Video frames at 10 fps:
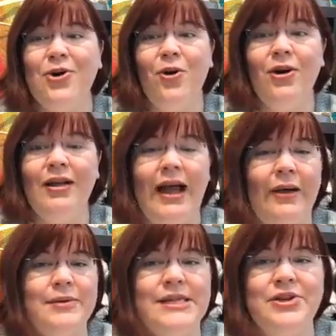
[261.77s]
Coral,
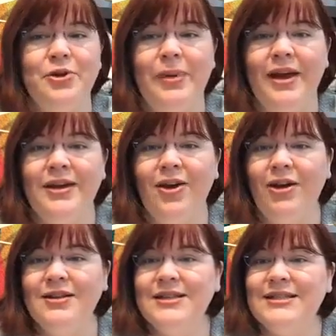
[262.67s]
I was in your
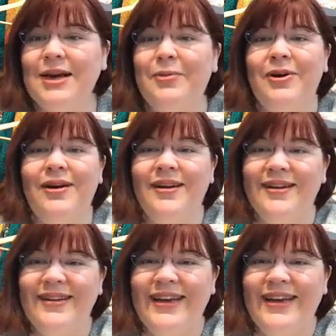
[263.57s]
backyard this summer.